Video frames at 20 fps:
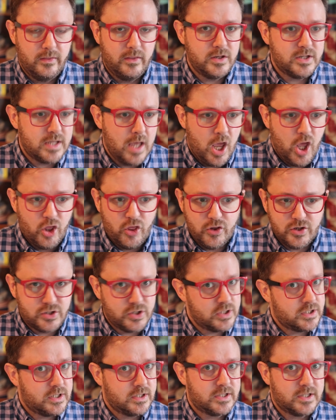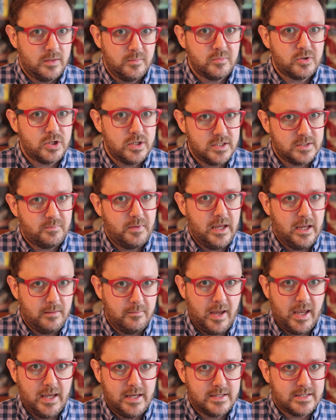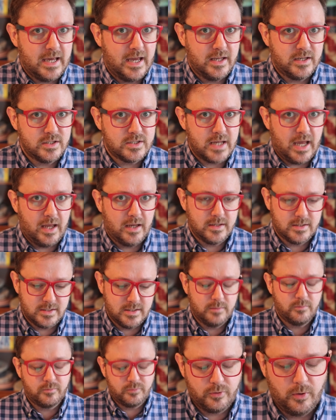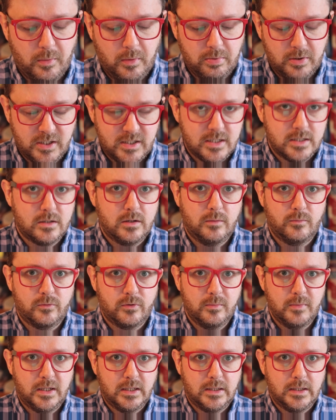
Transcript: There's just assumptions being made, and it probably did come from